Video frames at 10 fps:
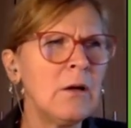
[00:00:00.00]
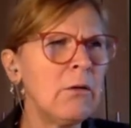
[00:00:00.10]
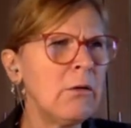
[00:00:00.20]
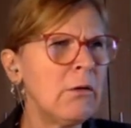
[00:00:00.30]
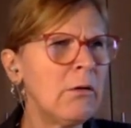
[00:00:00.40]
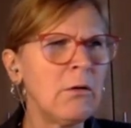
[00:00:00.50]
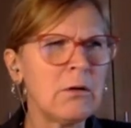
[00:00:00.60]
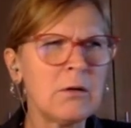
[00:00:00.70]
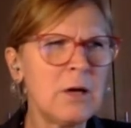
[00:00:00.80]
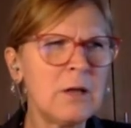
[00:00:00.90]
Oh,
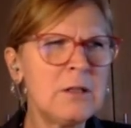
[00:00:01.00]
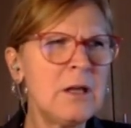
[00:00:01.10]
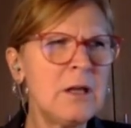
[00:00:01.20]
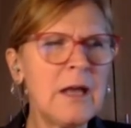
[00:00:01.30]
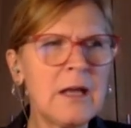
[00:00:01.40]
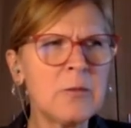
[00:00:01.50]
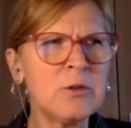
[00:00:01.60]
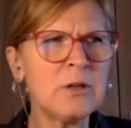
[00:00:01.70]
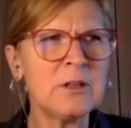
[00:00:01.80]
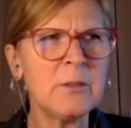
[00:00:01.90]
I didn't like
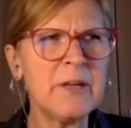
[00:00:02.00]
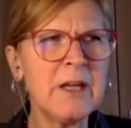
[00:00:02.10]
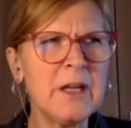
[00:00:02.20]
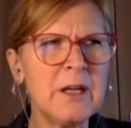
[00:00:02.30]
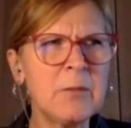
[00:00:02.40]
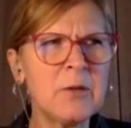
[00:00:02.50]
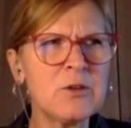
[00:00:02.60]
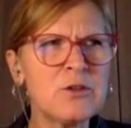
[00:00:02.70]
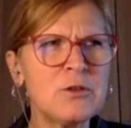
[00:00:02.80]
Moodle at the beginning because,